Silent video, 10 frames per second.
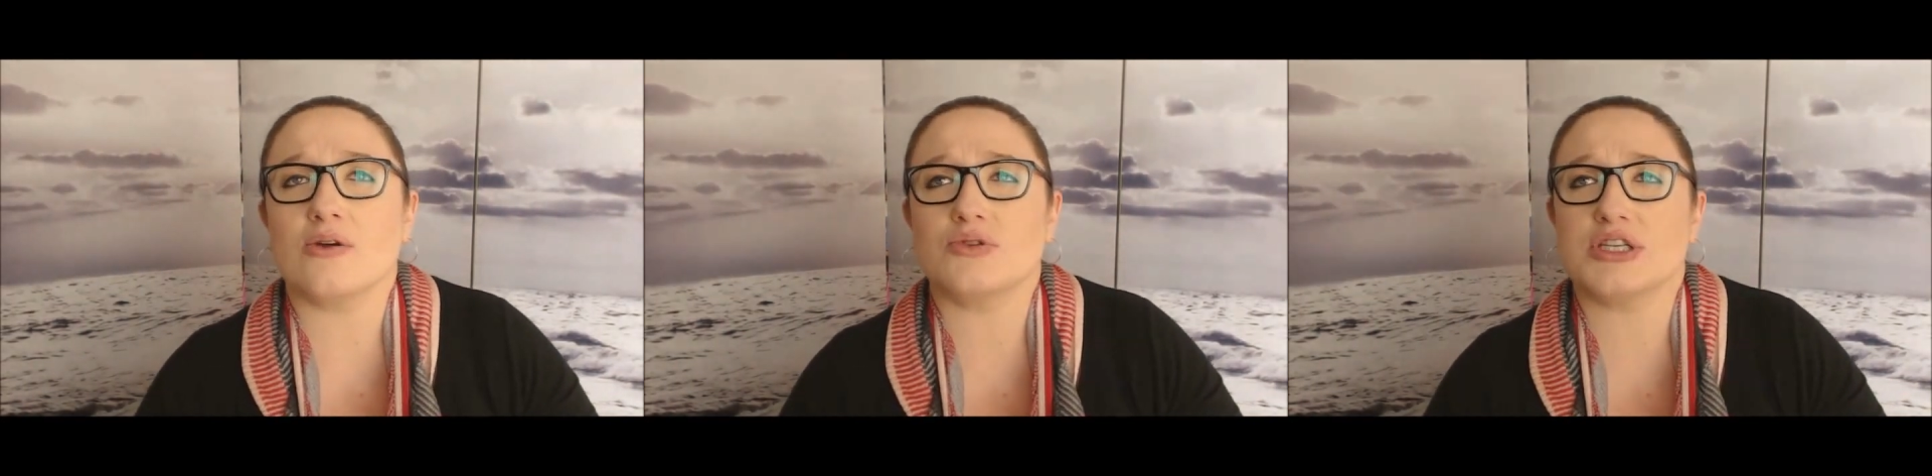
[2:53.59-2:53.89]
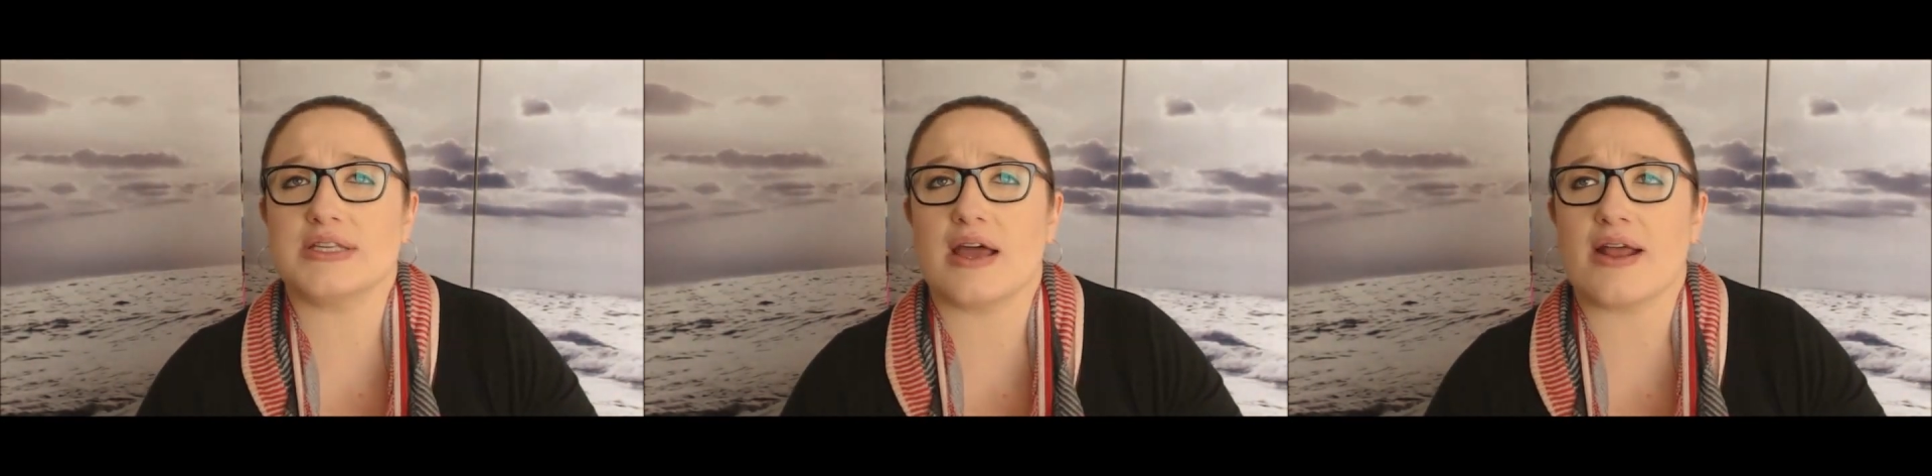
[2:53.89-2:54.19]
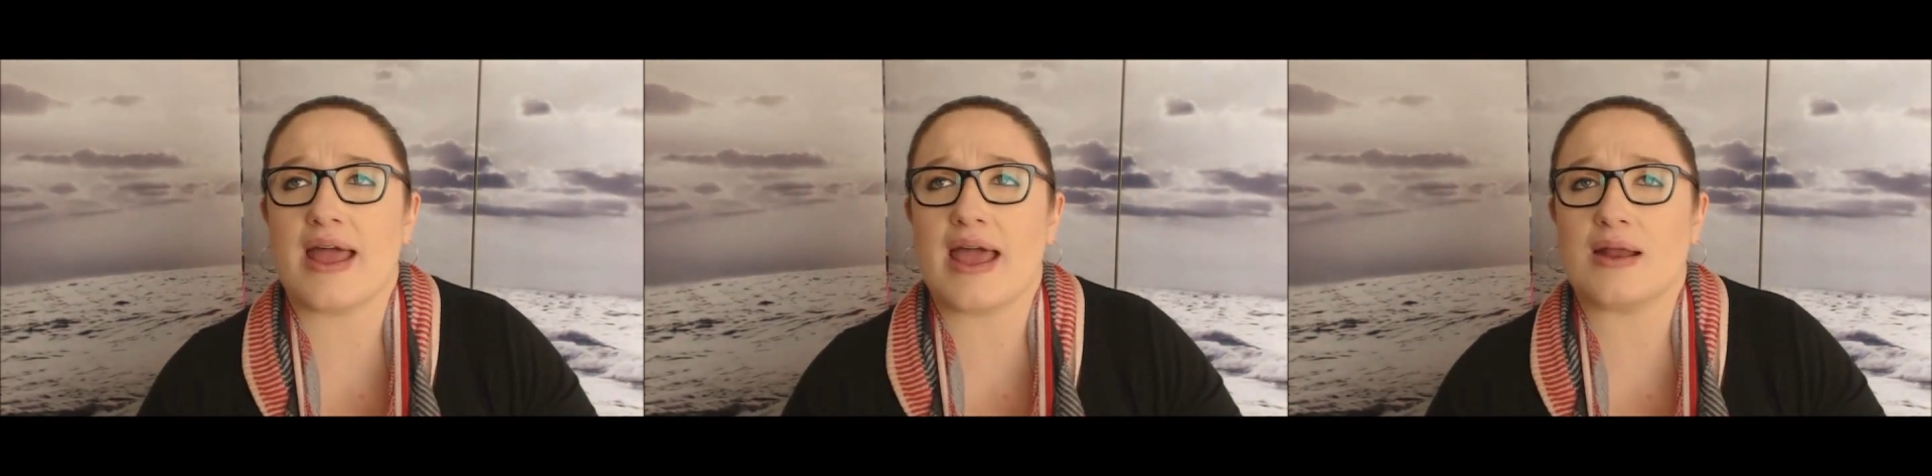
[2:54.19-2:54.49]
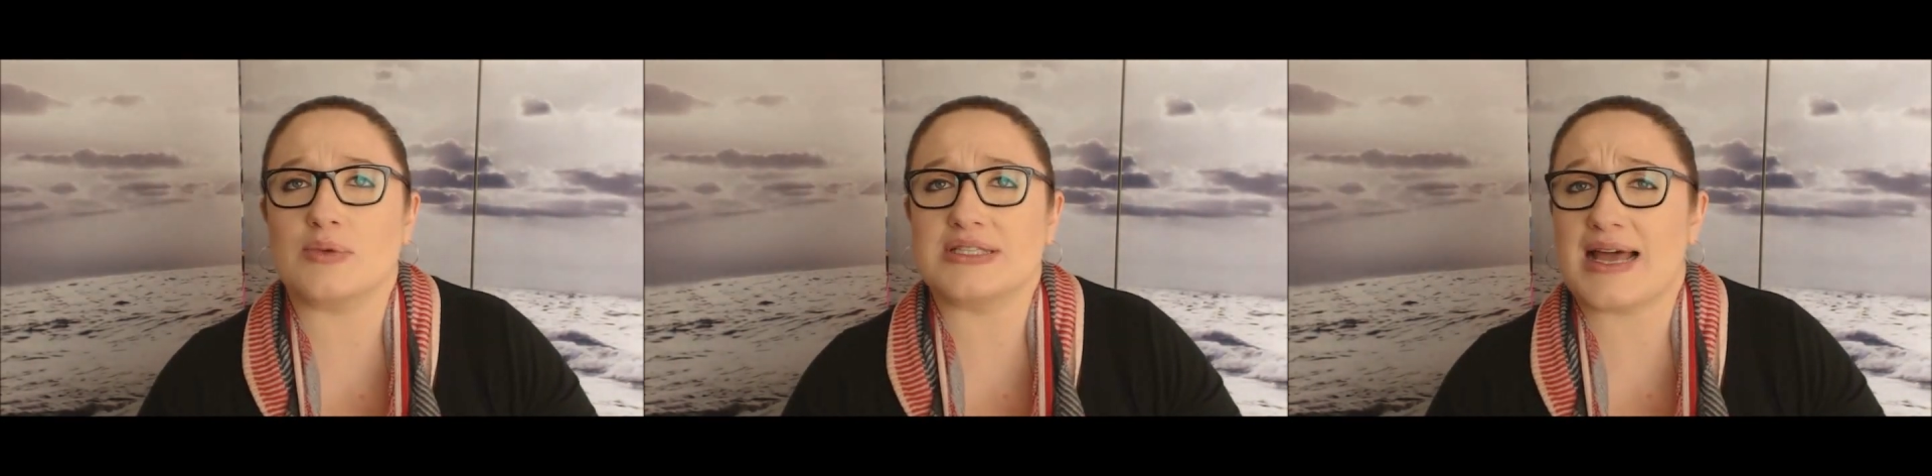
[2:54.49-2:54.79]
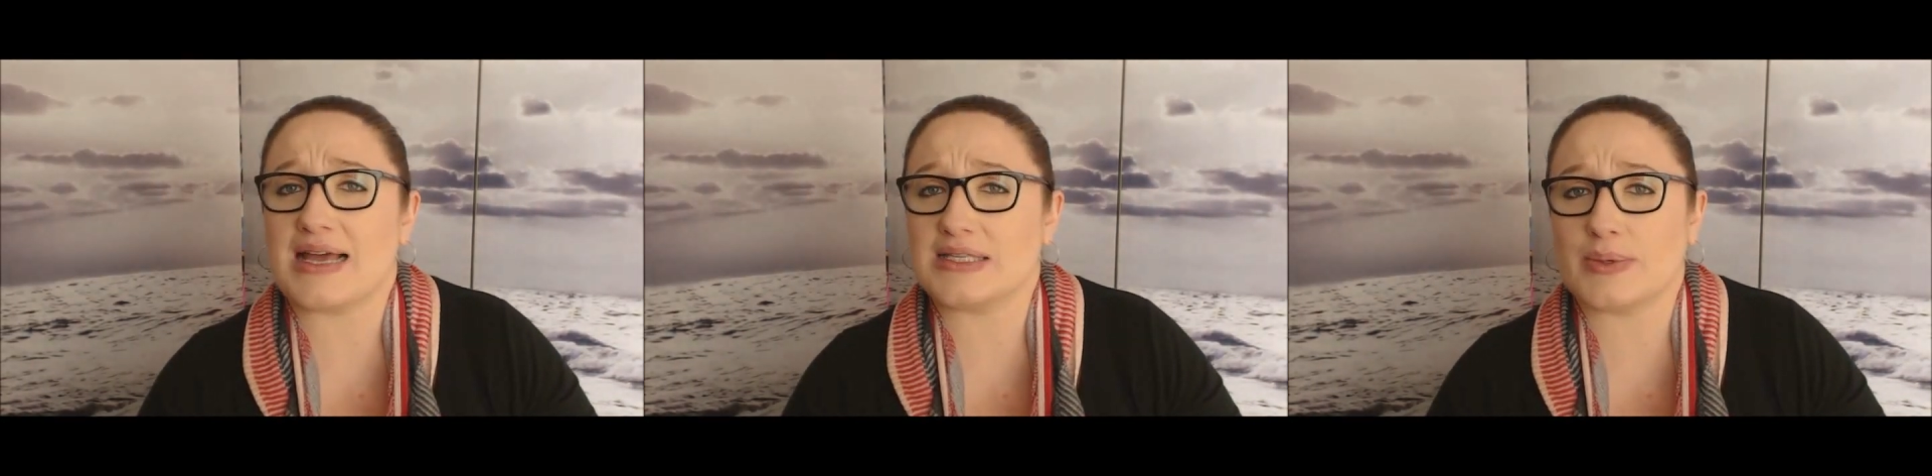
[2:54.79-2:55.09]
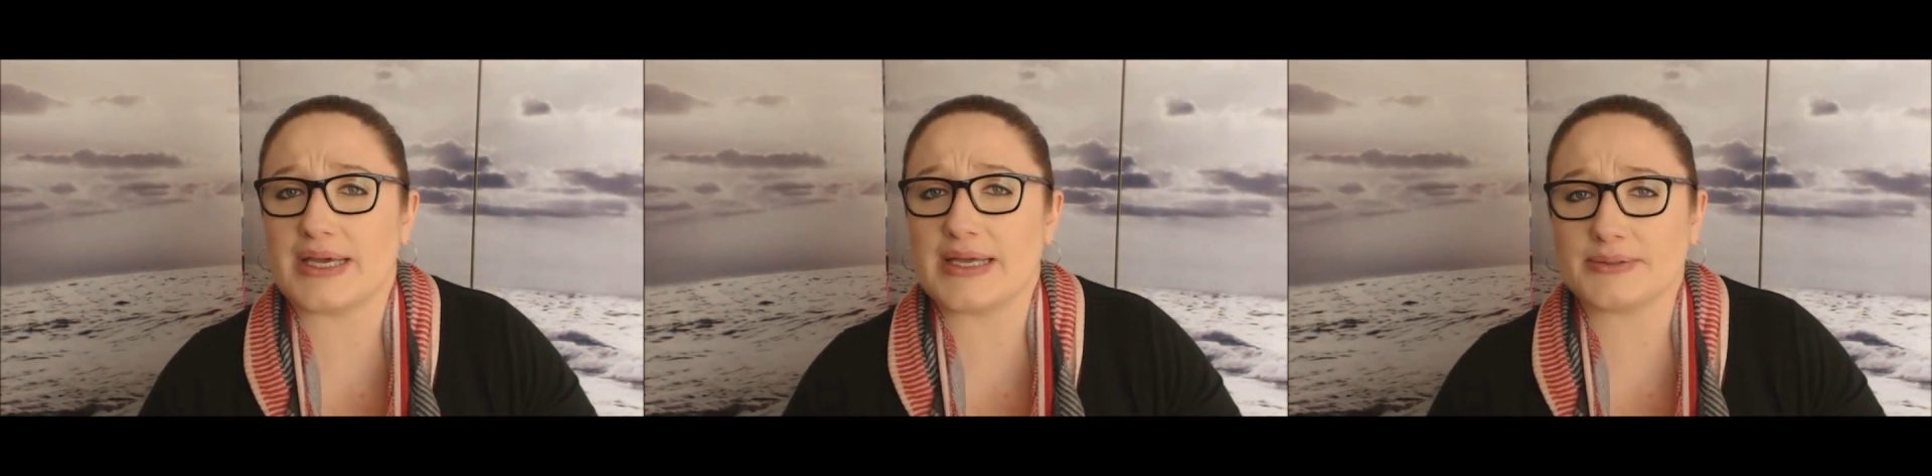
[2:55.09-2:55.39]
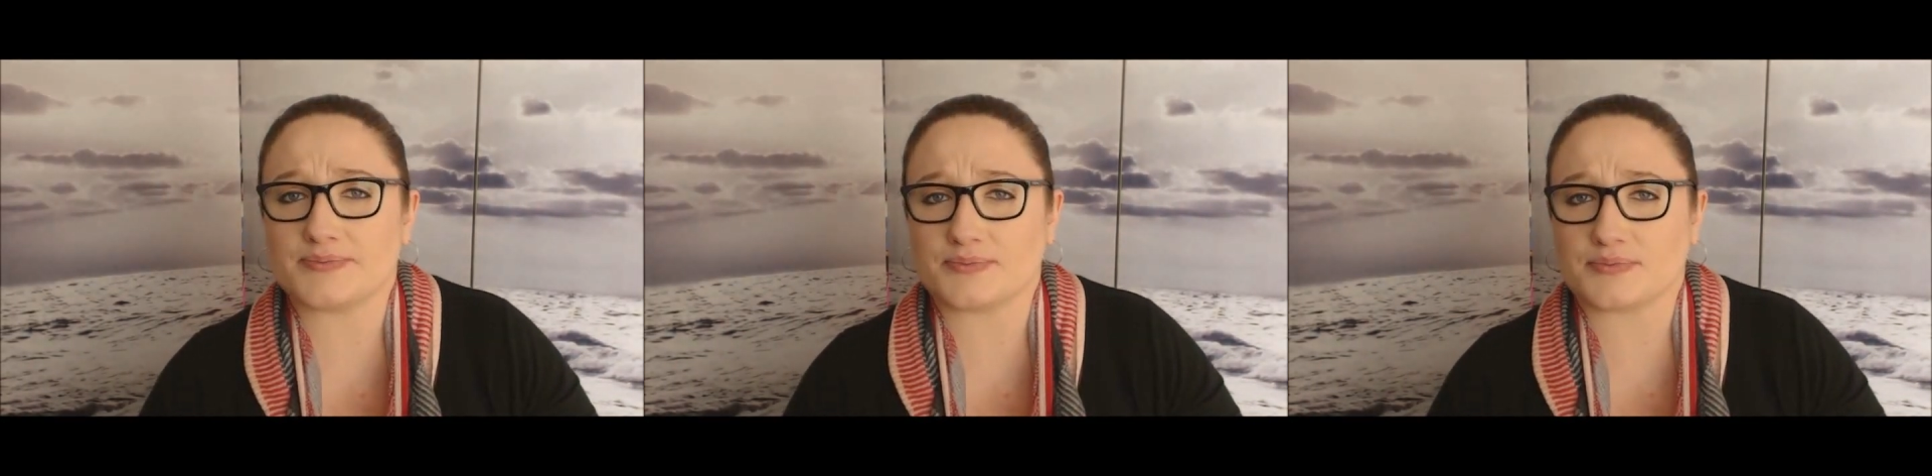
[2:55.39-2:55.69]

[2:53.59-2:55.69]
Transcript: ultrasound I had was last week,